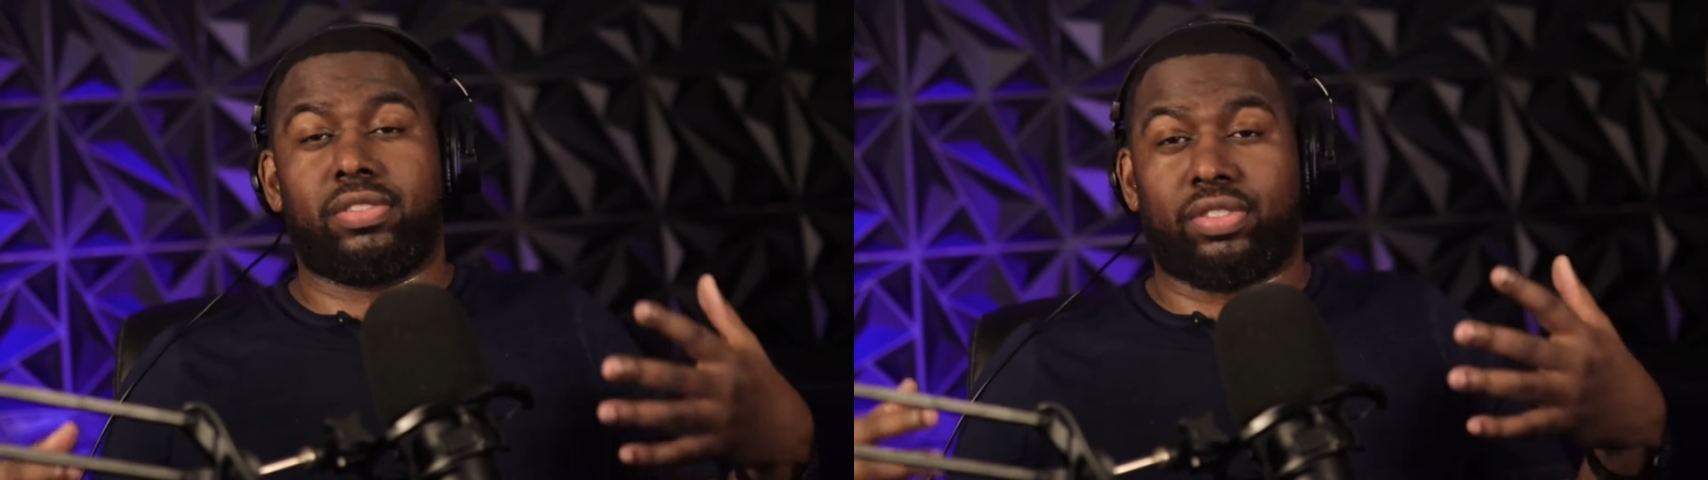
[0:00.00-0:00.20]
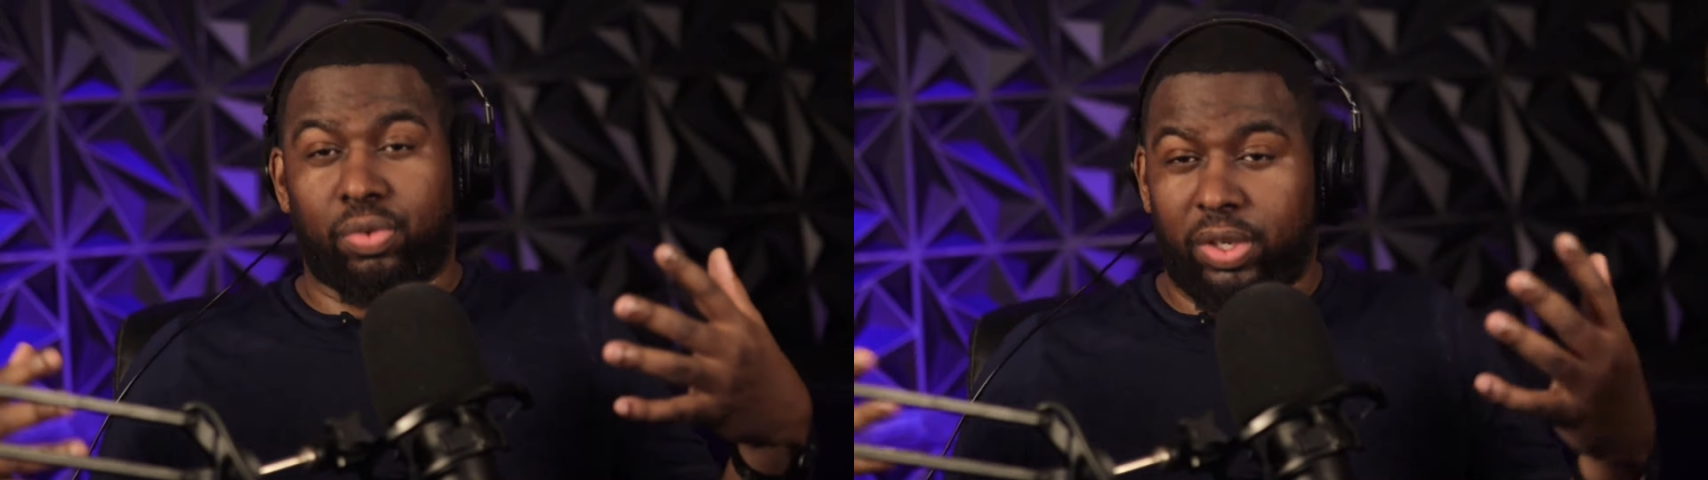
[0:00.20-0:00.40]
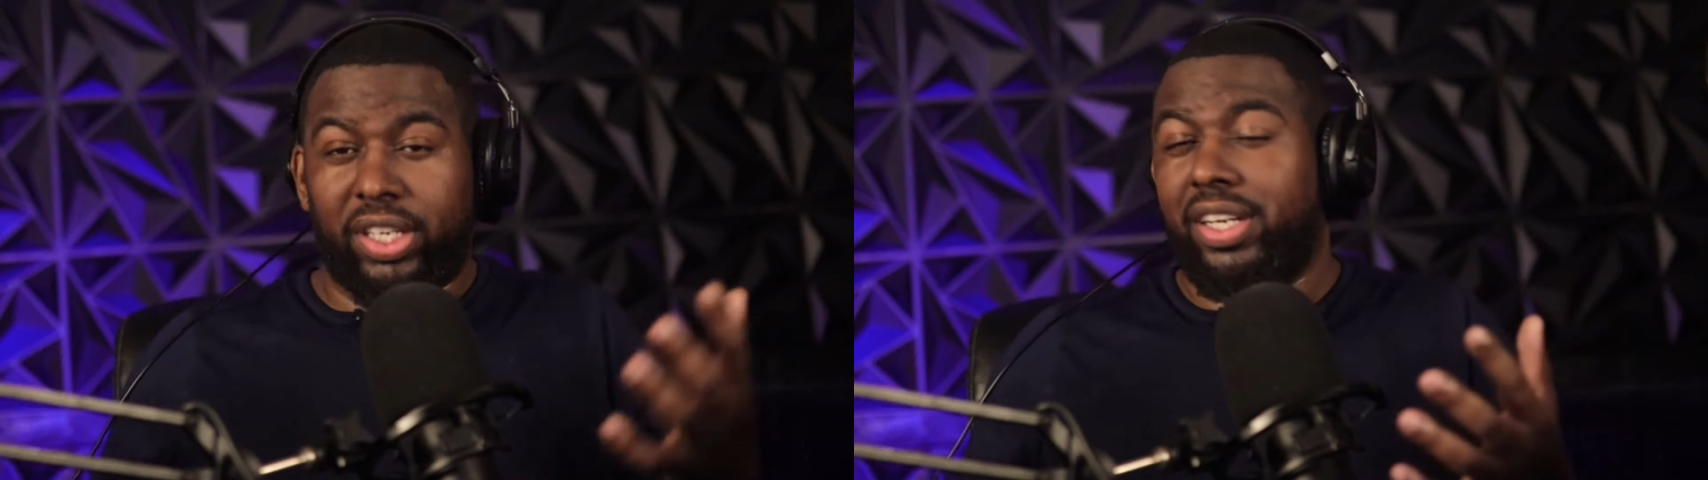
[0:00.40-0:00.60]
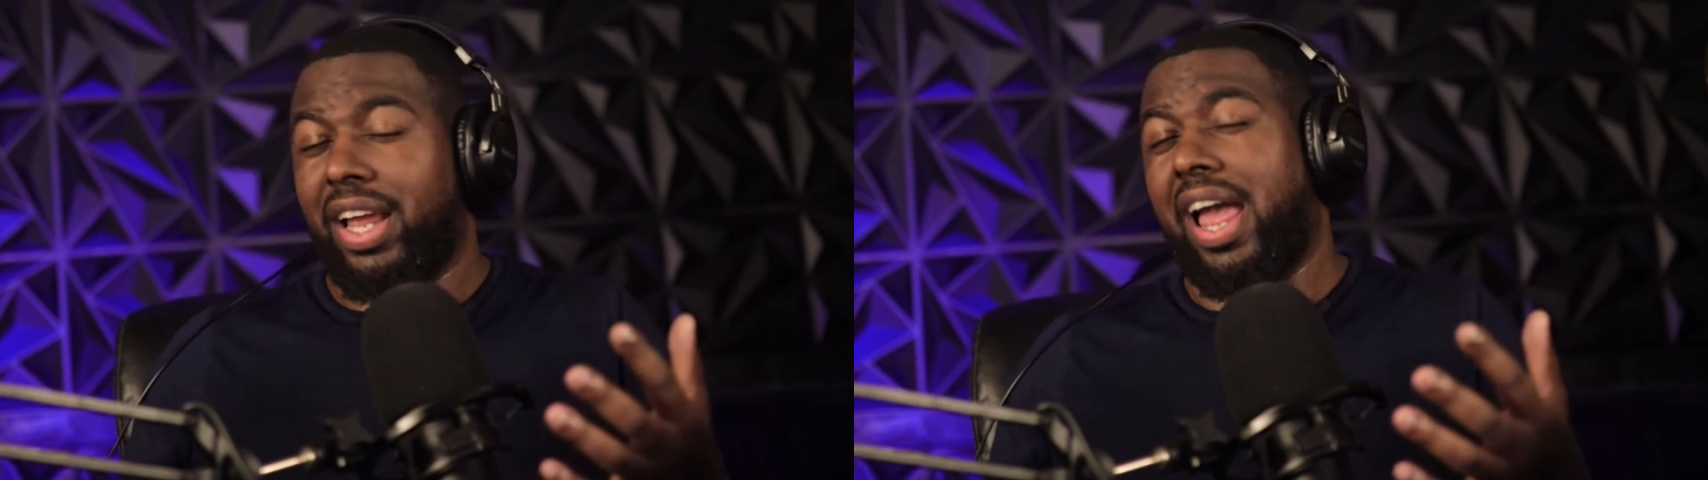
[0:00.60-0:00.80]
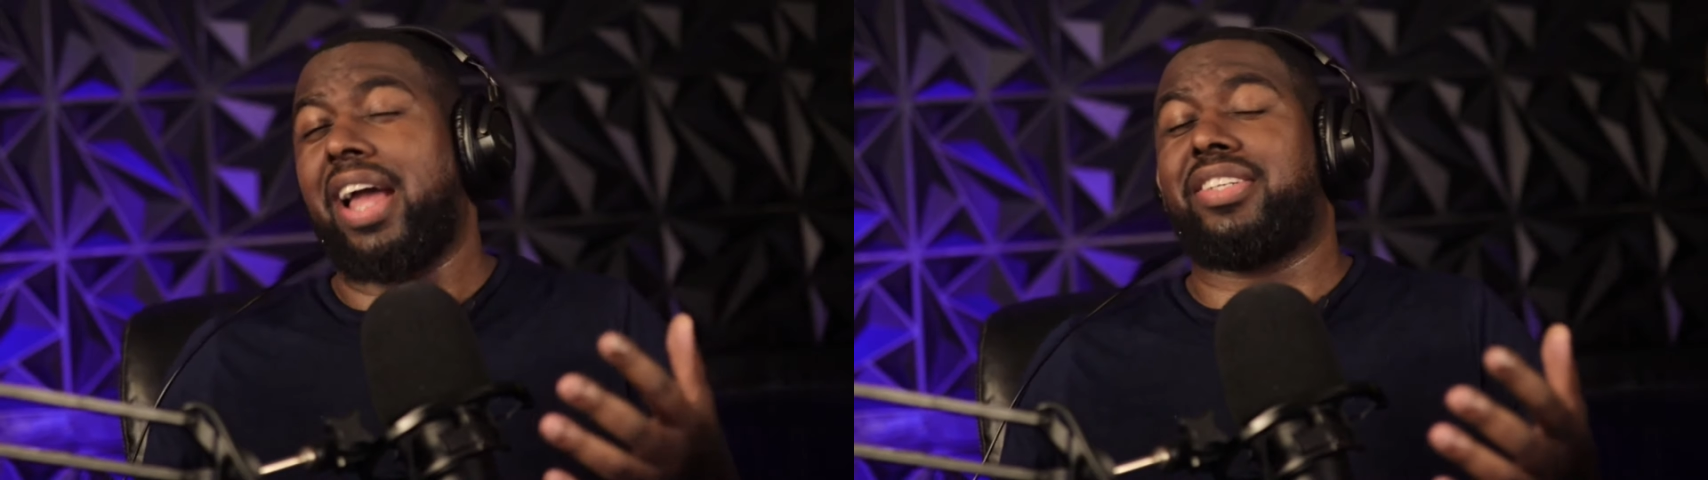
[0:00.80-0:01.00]
Tree
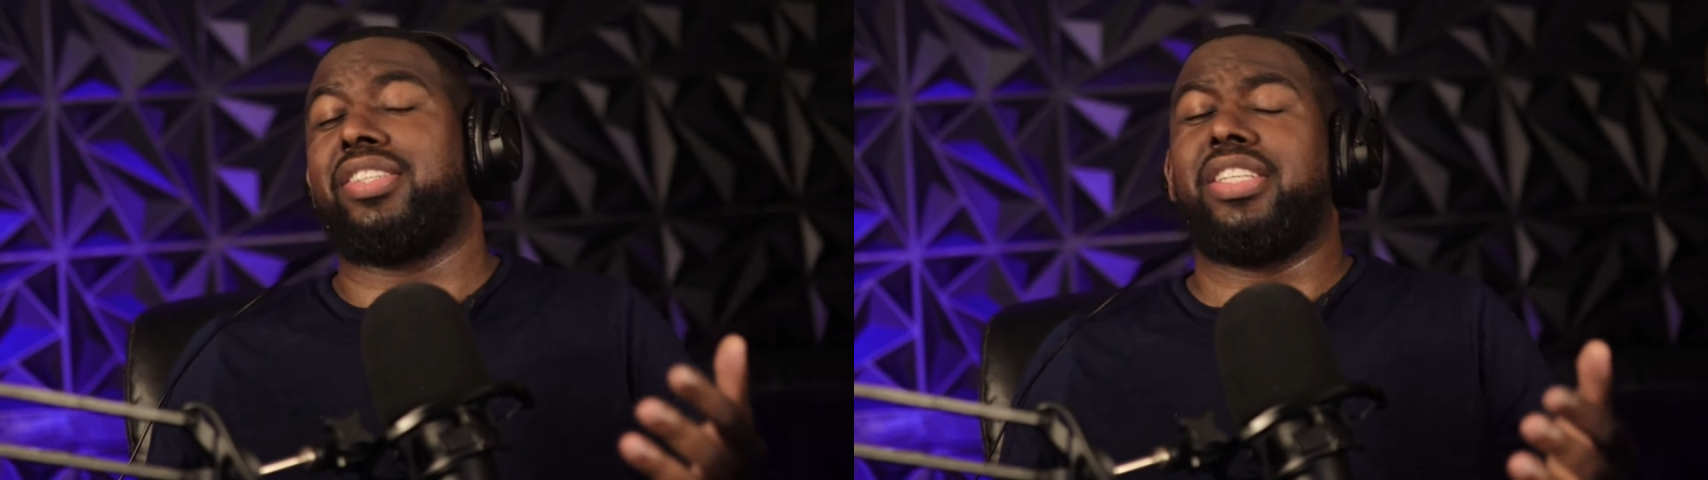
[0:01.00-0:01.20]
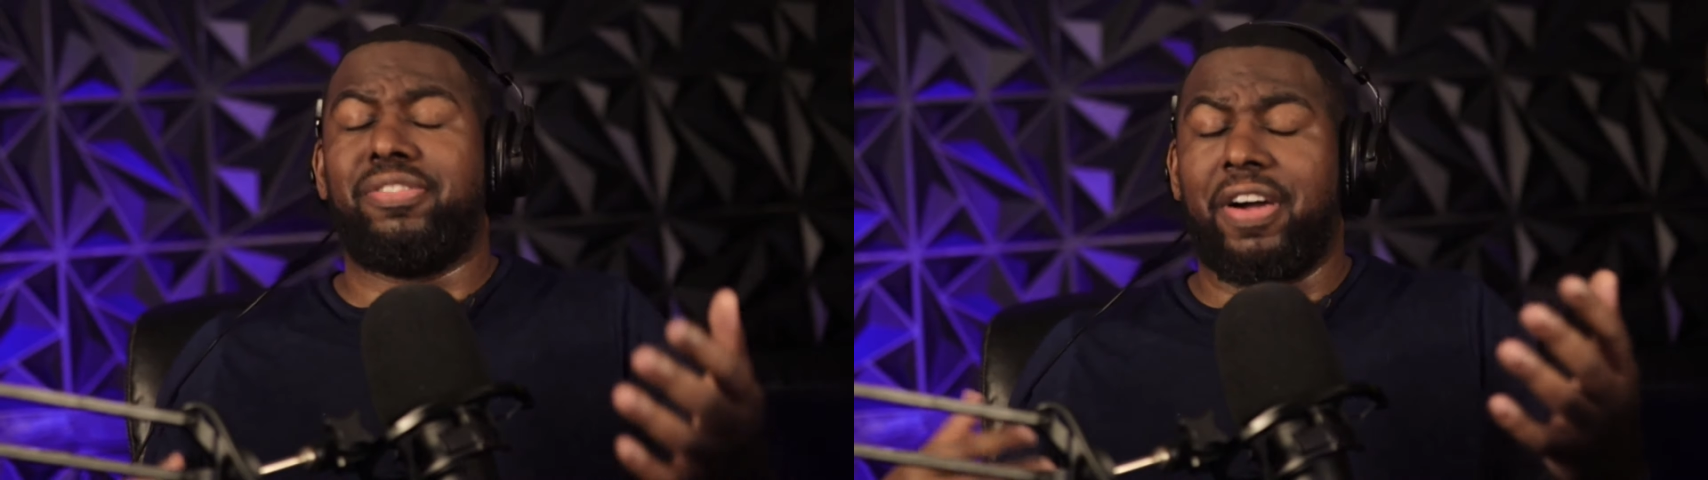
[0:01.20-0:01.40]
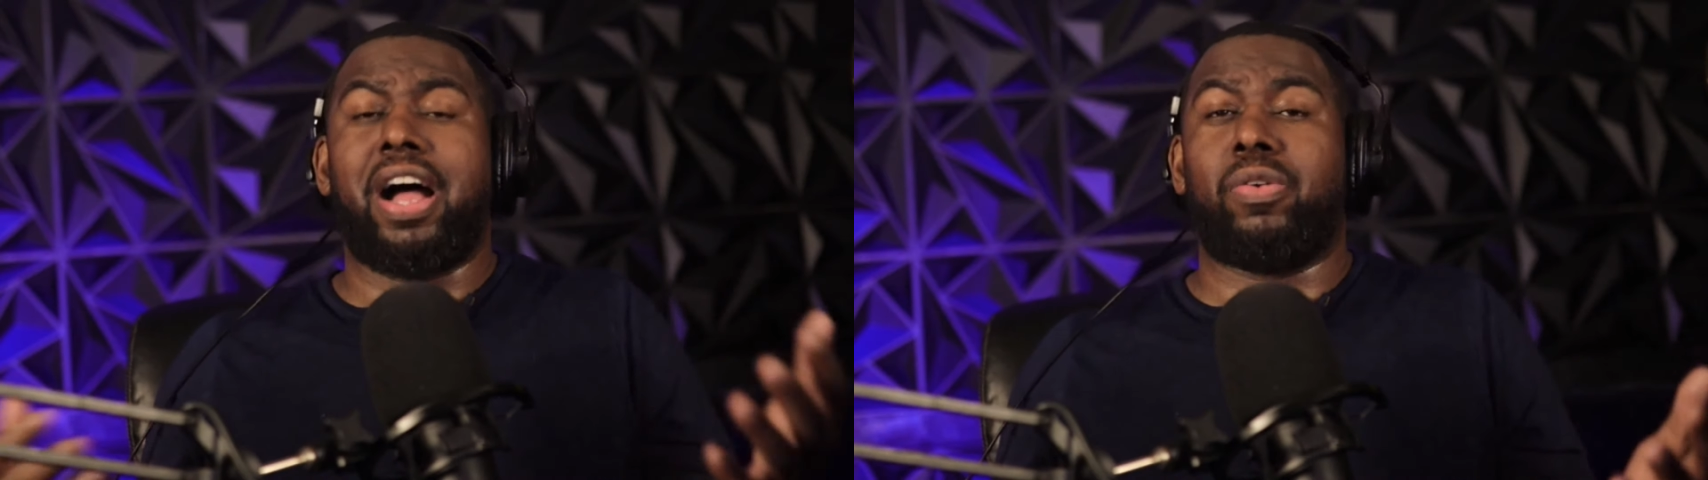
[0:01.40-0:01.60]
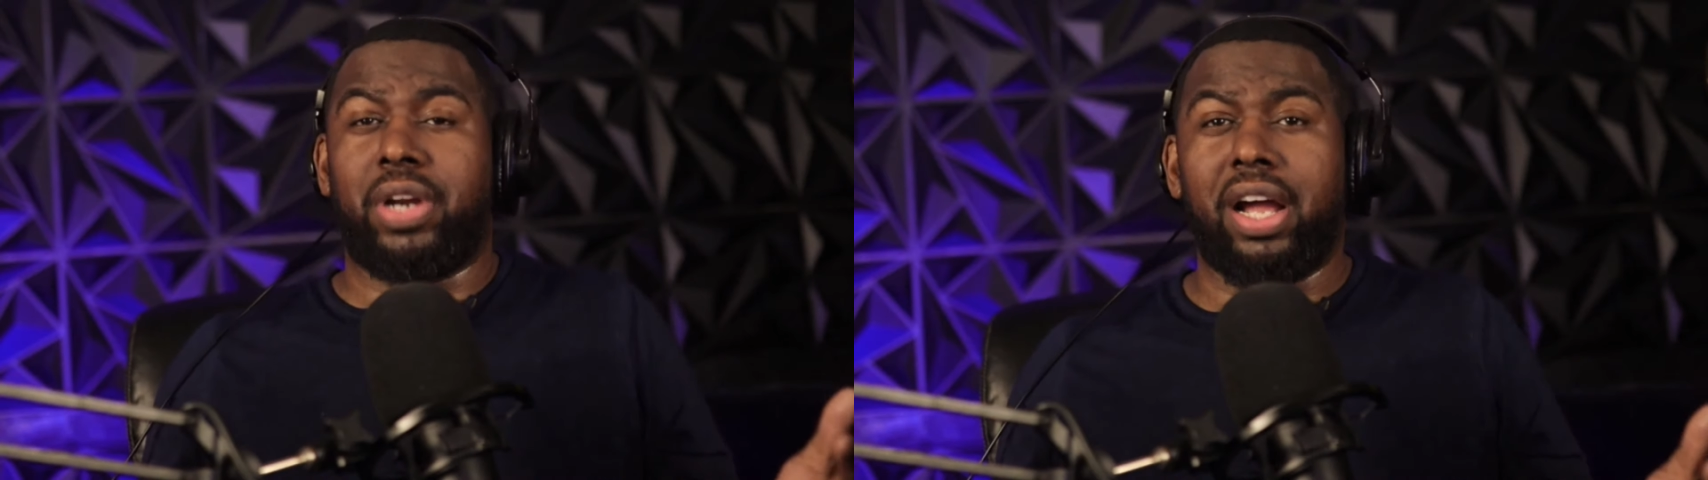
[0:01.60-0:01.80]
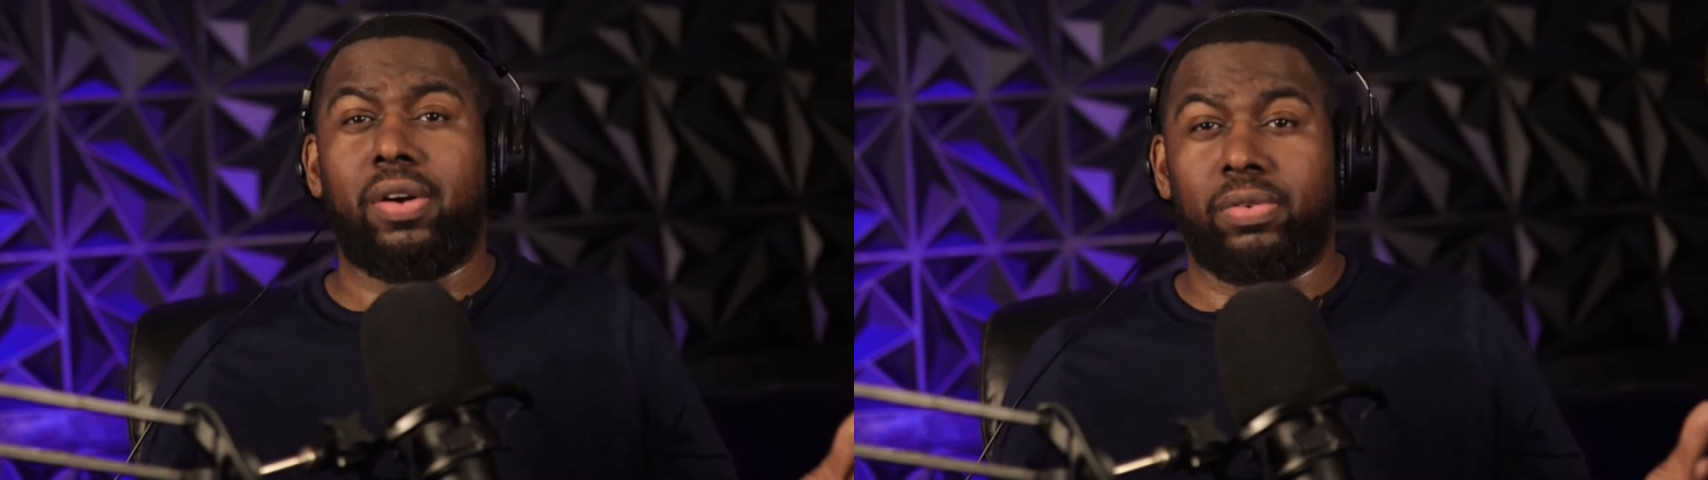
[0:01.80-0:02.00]
actually found
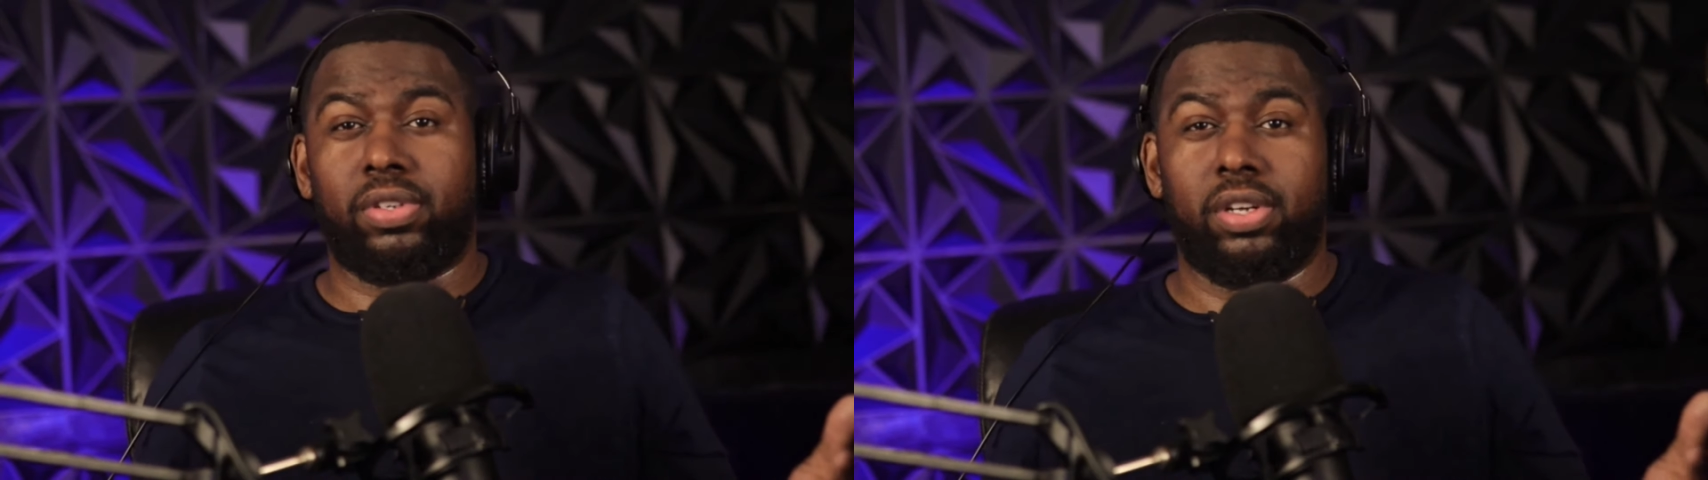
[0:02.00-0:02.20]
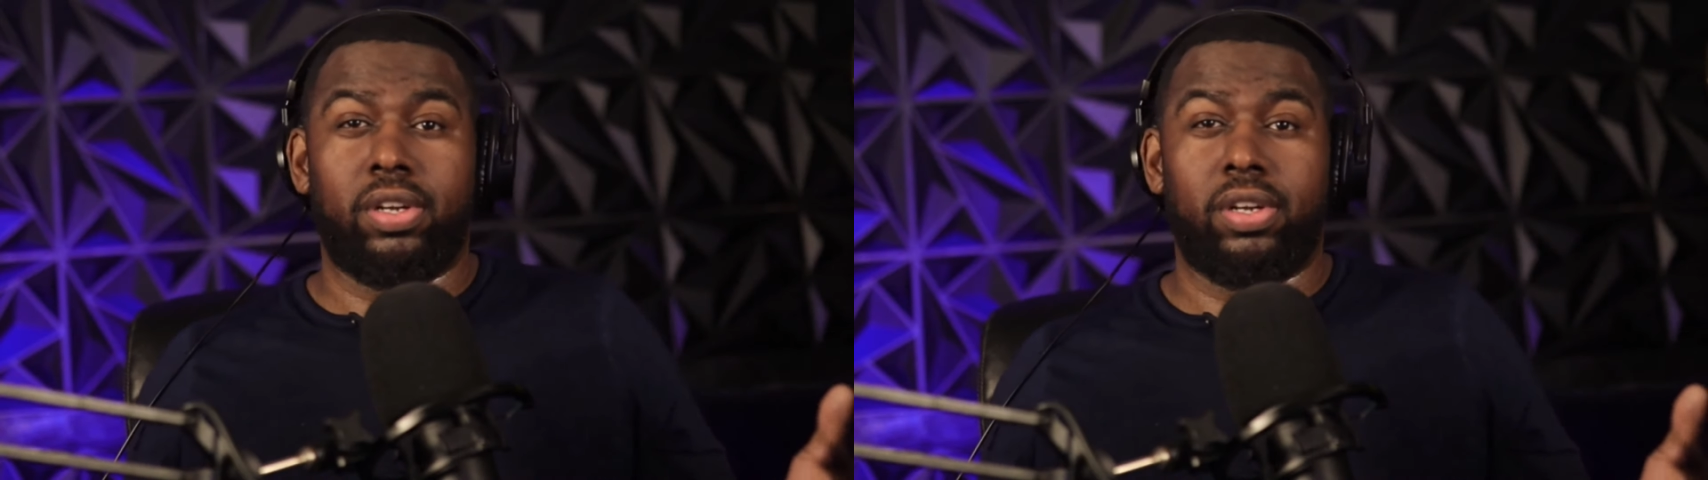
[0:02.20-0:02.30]
out